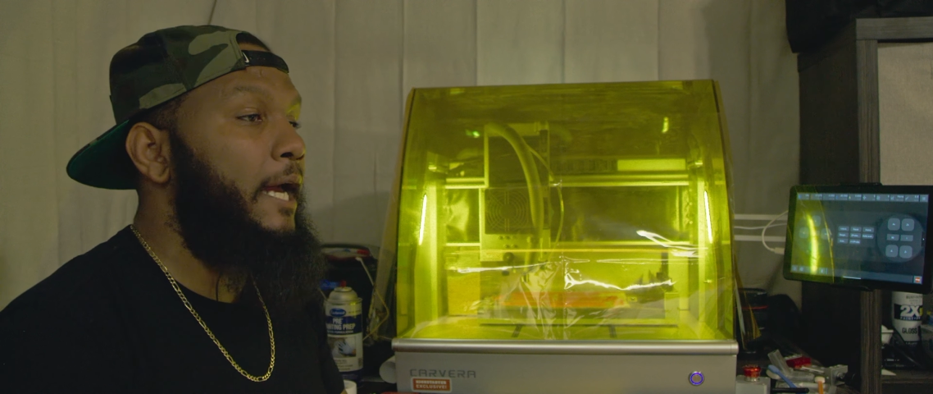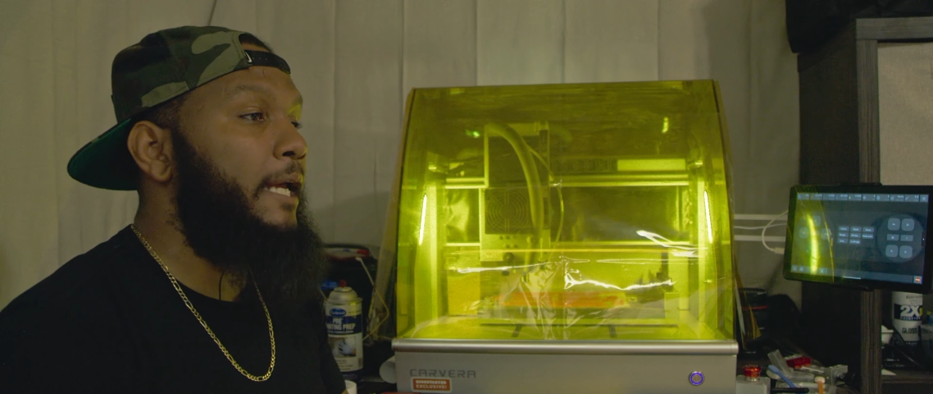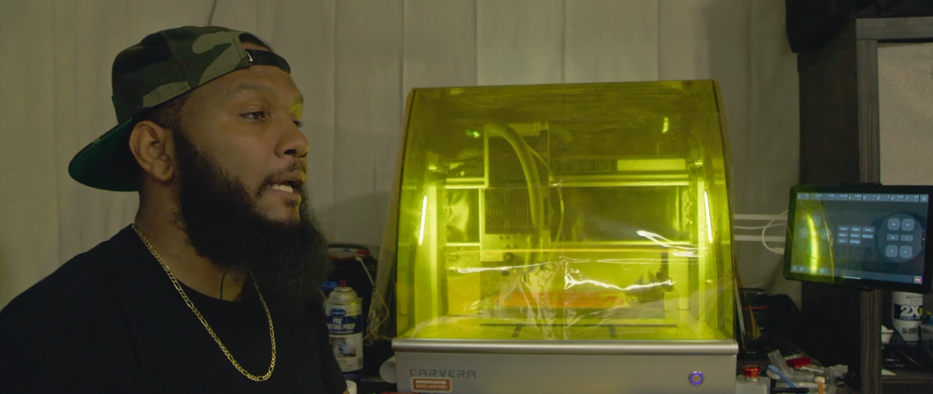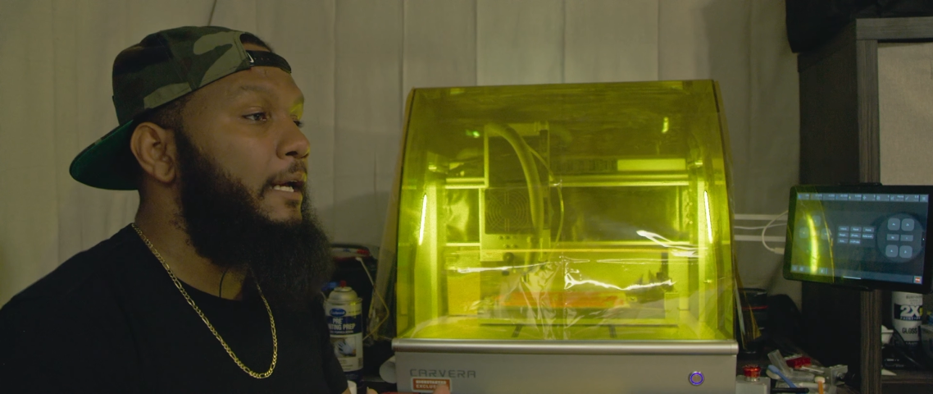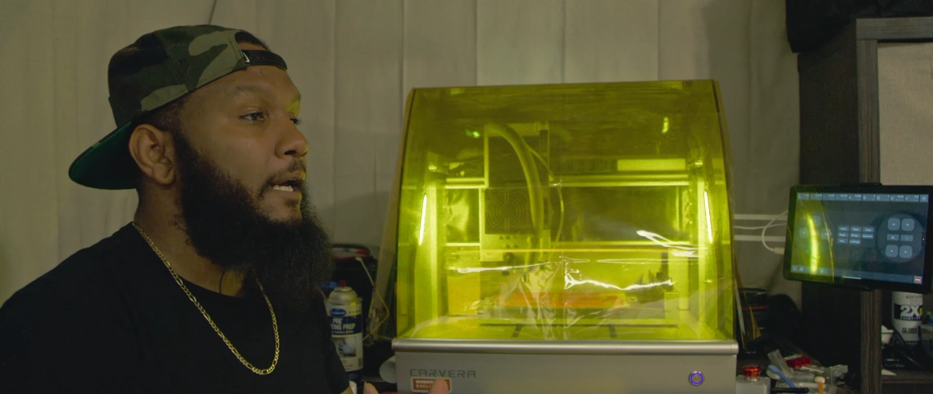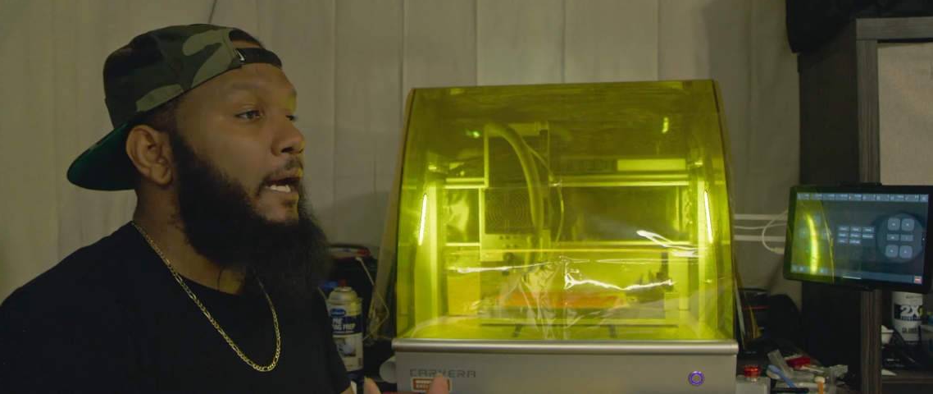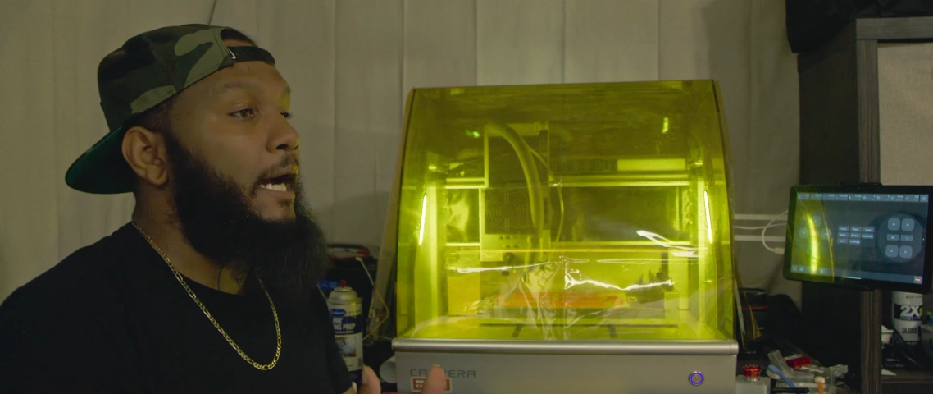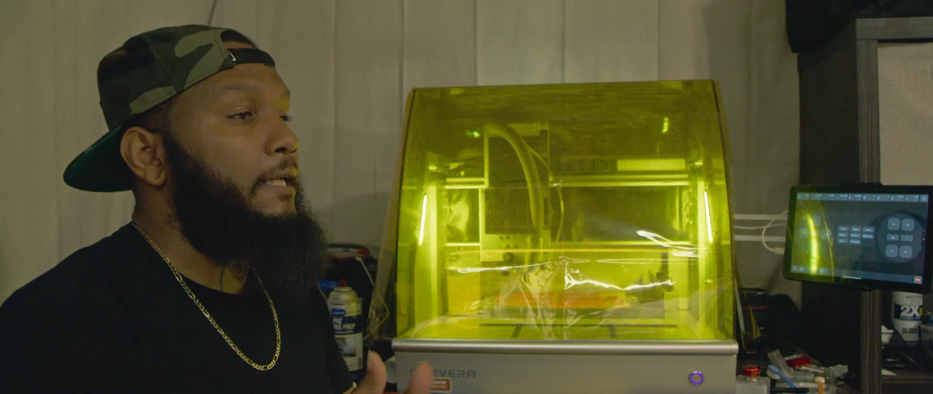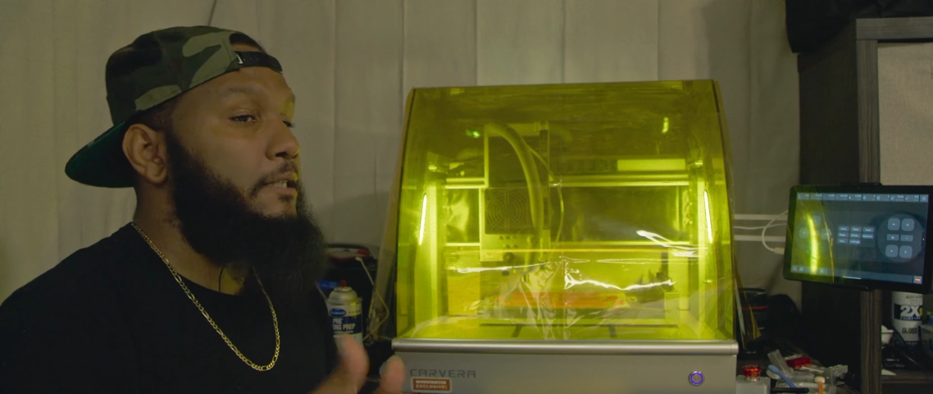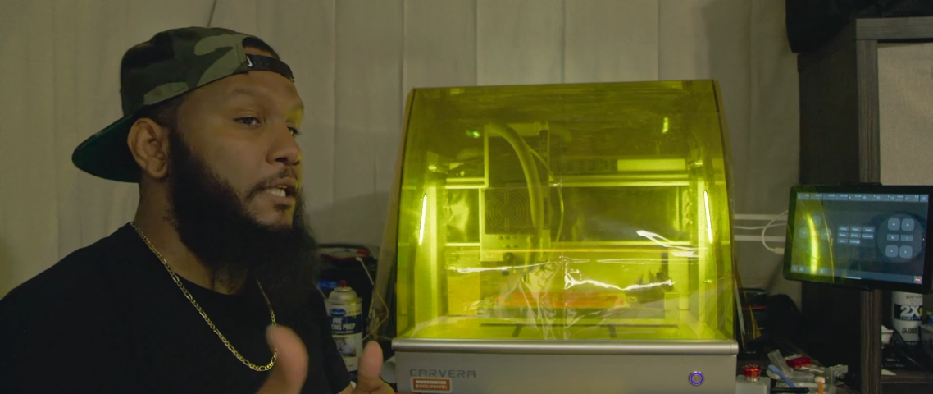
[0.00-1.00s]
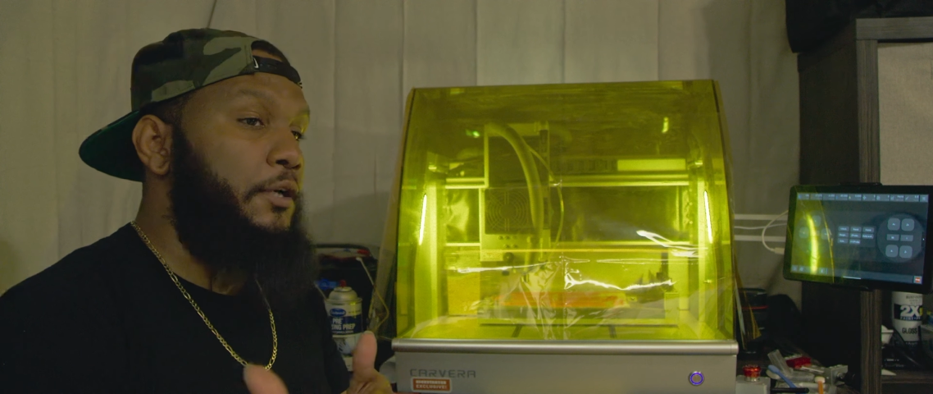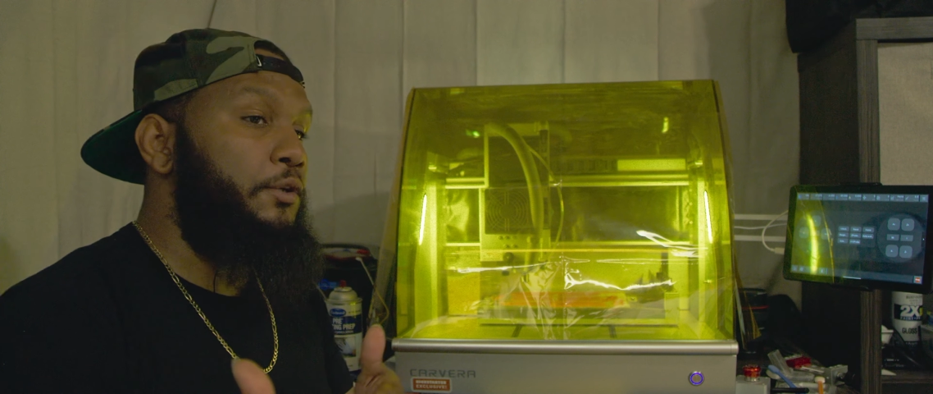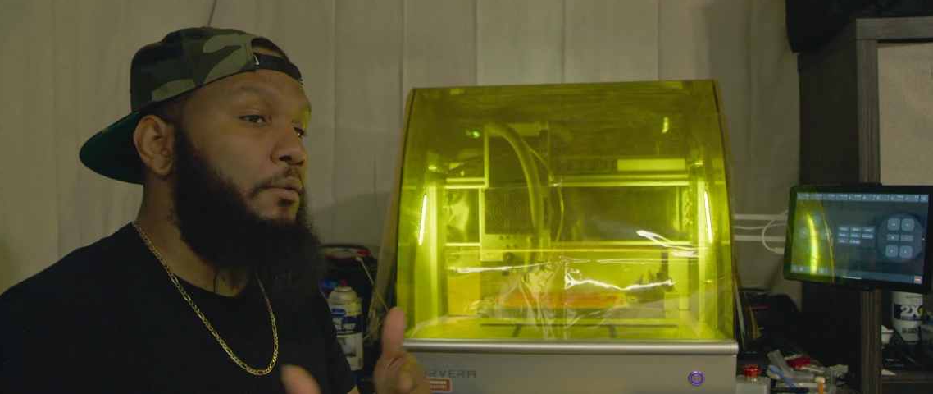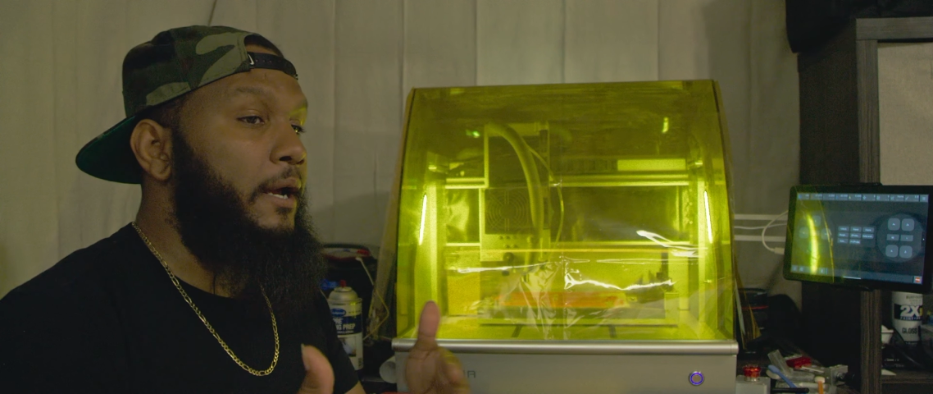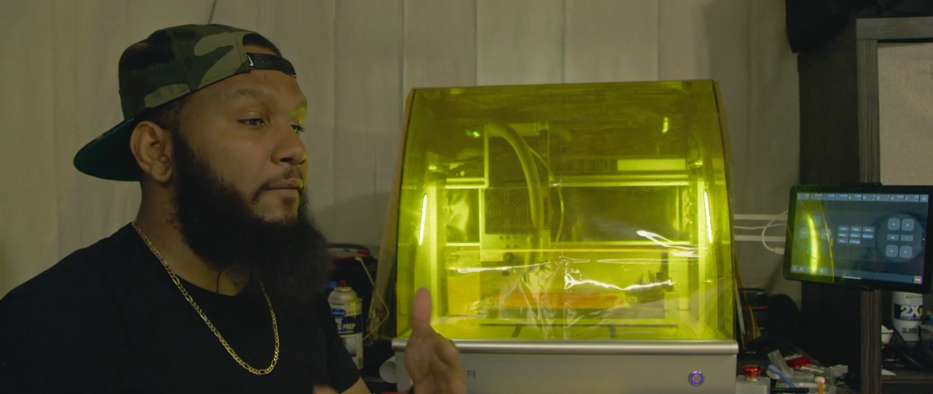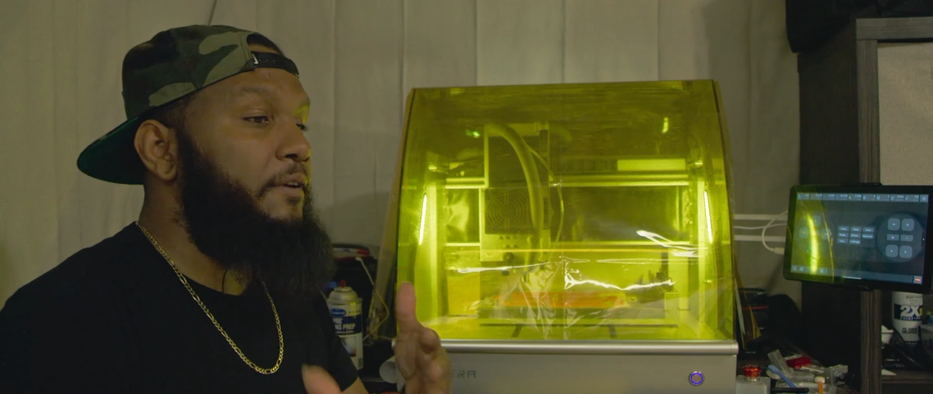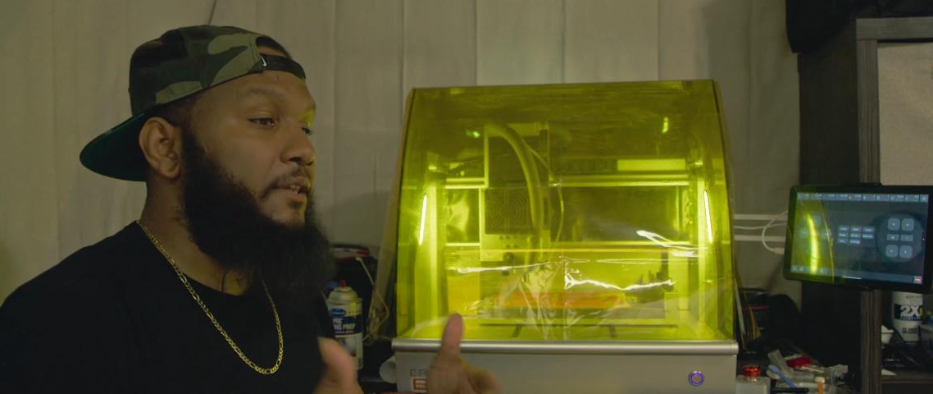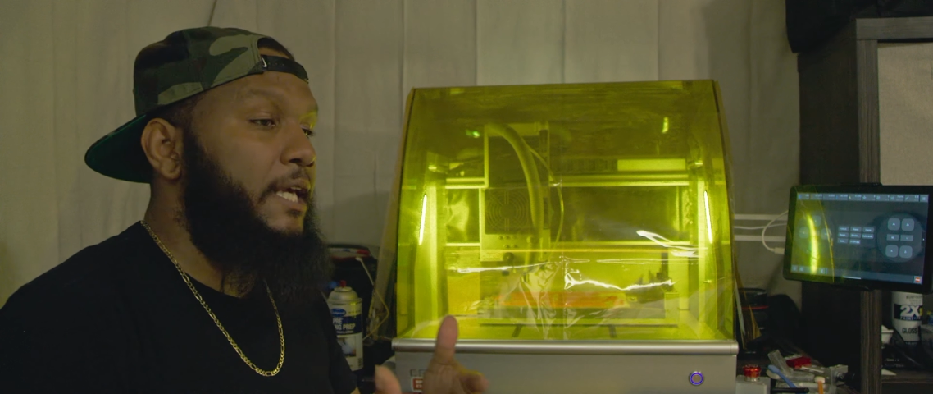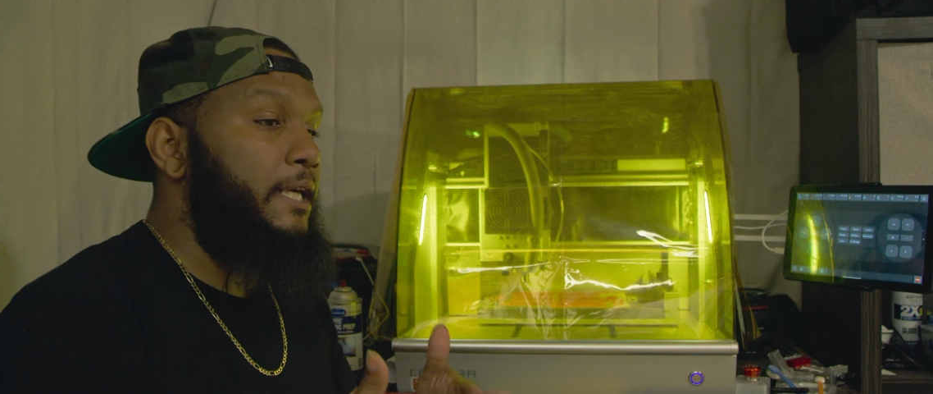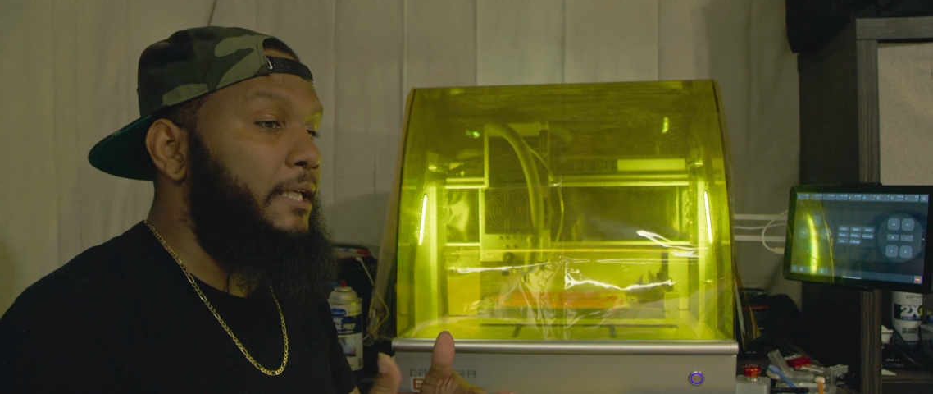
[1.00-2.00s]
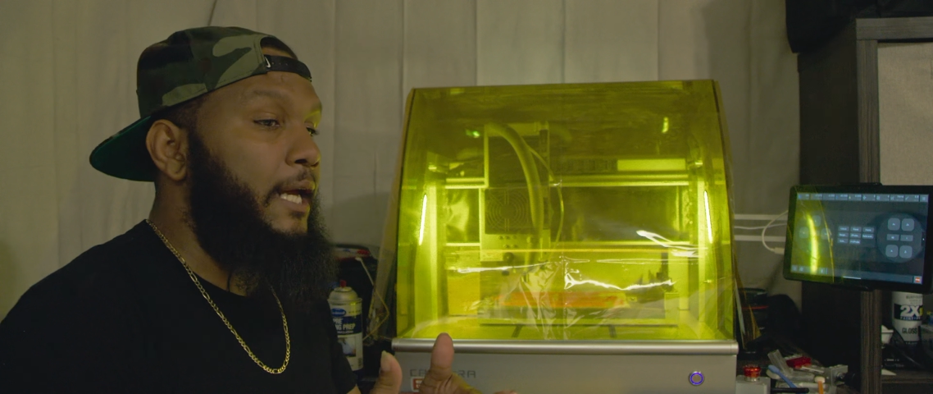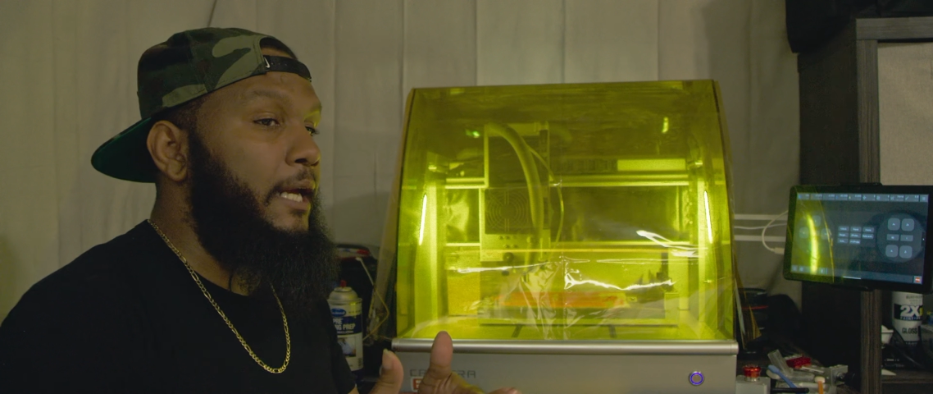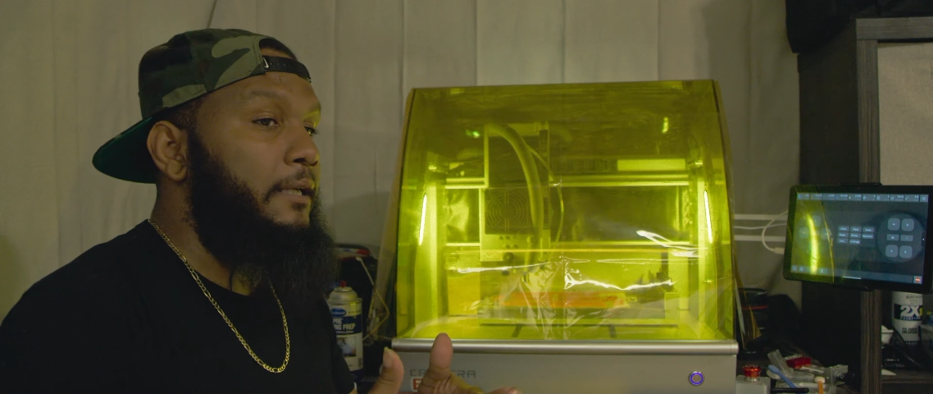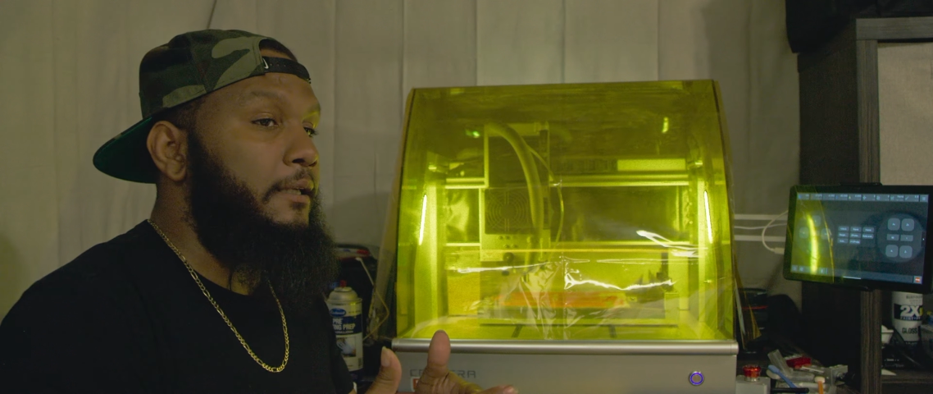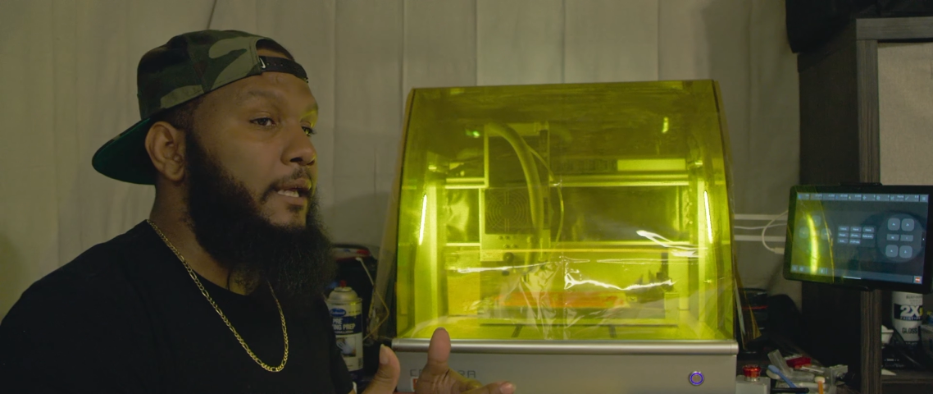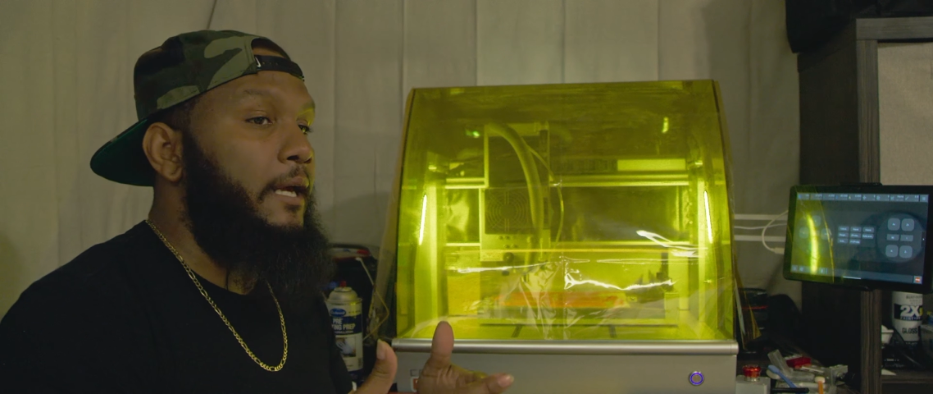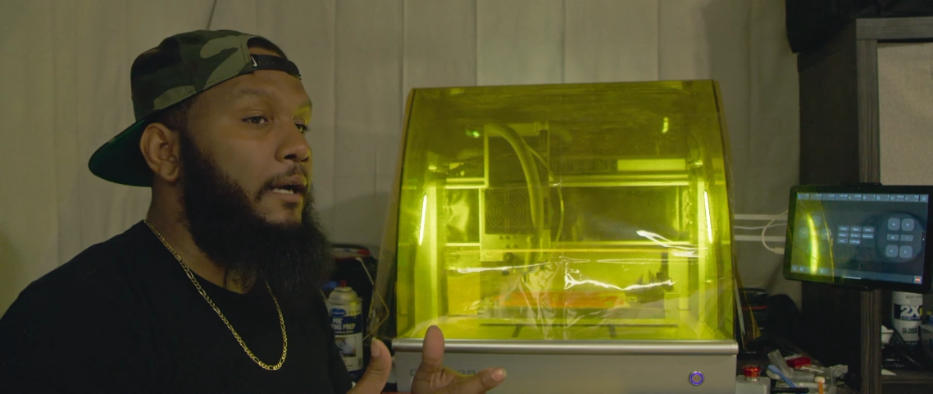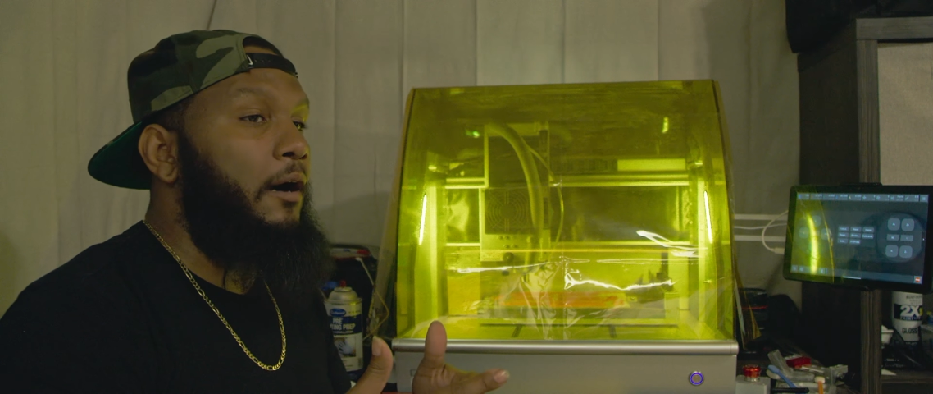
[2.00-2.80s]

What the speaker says: like I can tell you everything that